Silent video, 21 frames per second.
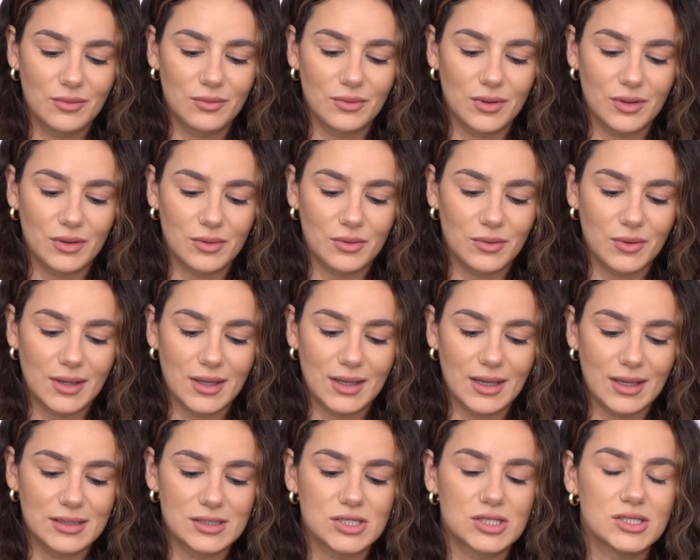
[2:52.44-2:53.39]
real quick.
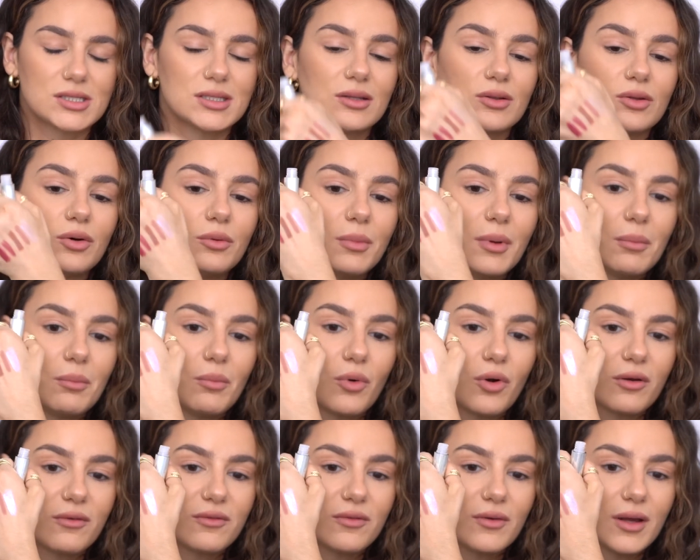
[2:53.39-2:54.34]
It's just a little bit
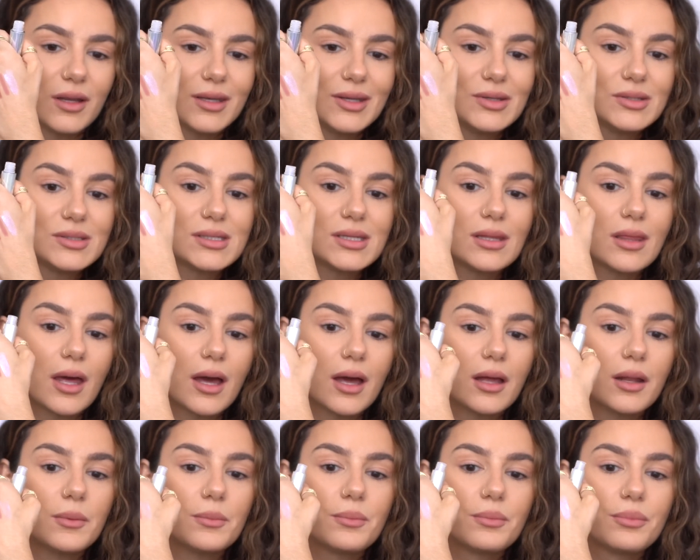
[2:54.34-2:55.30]
more fun. You see
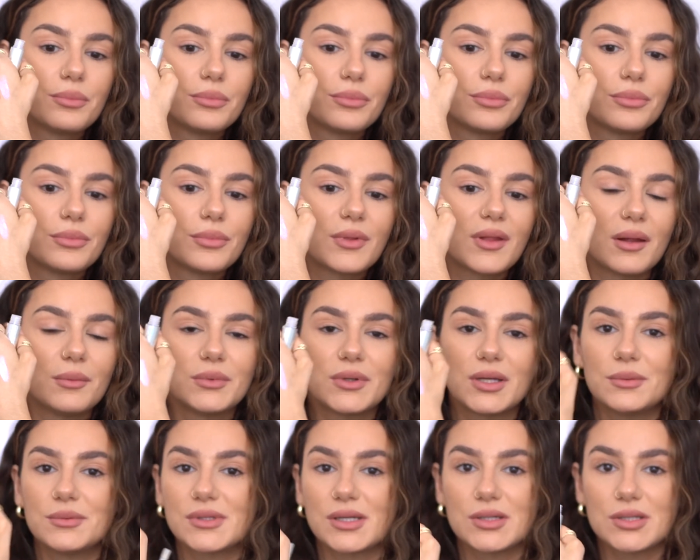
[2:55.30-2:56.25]
that?
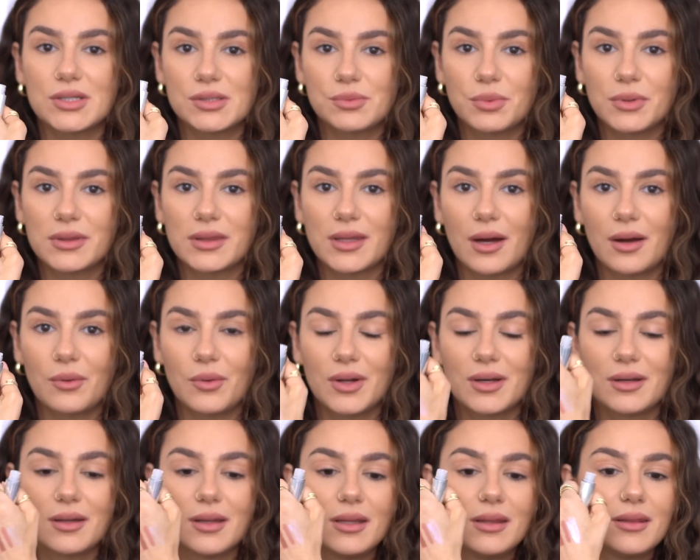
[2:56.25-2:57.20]
Sometimes I just put that
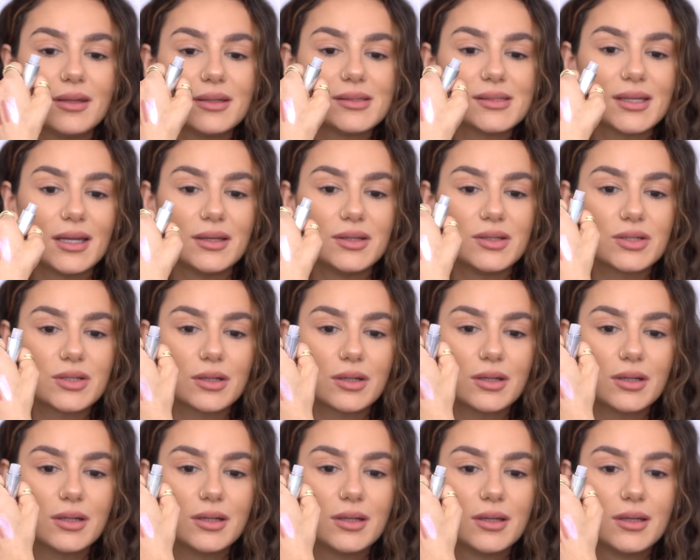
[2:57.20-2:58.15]
one in the
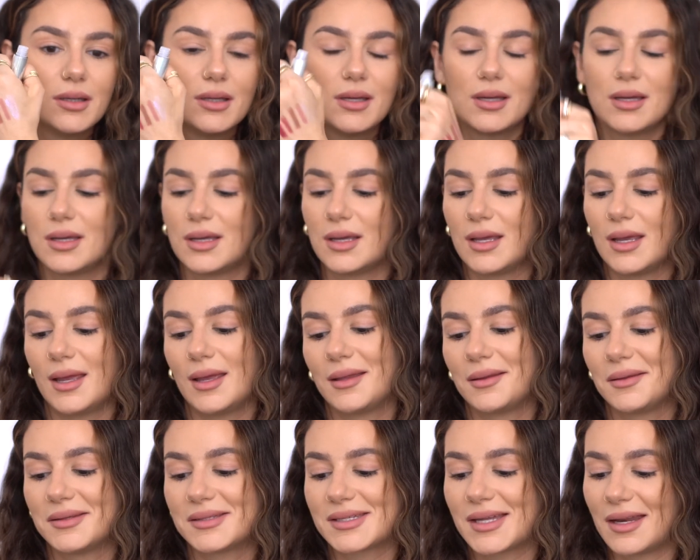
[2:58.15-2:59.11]
center
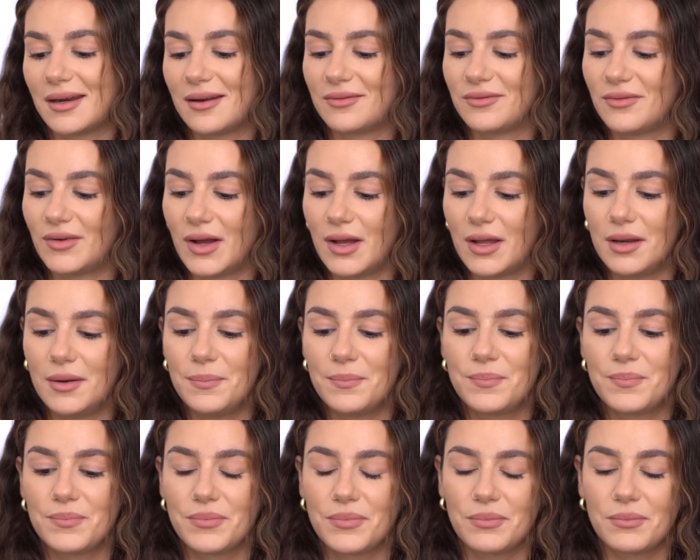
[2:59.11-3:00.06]
and it's kind of fun,
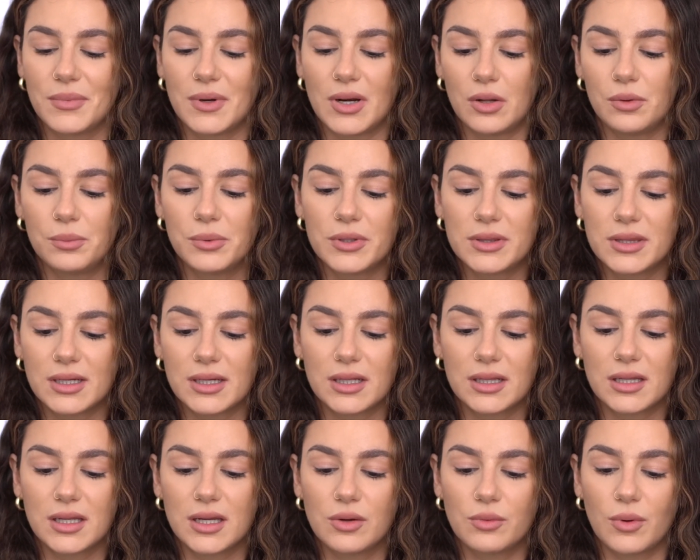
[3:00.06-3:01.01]
but I'll put the
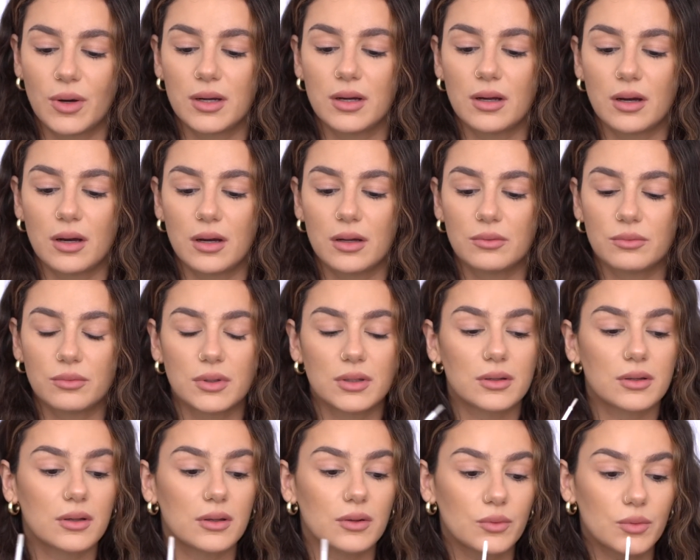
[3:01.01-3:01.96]
clear one on
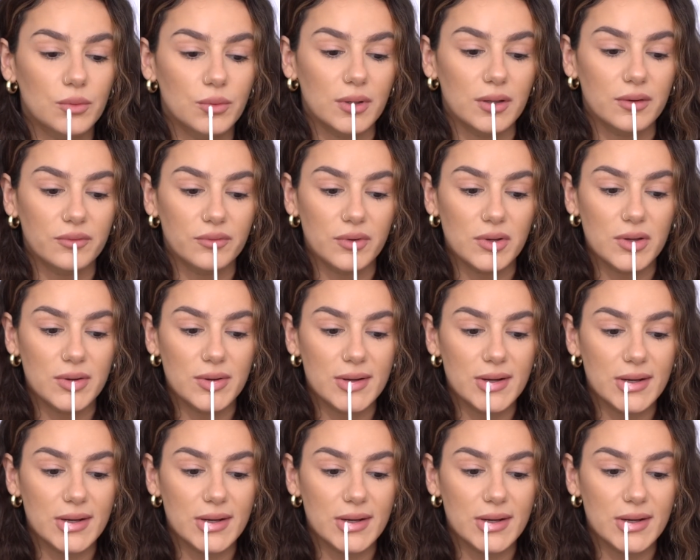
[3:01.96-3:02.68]
real quick for you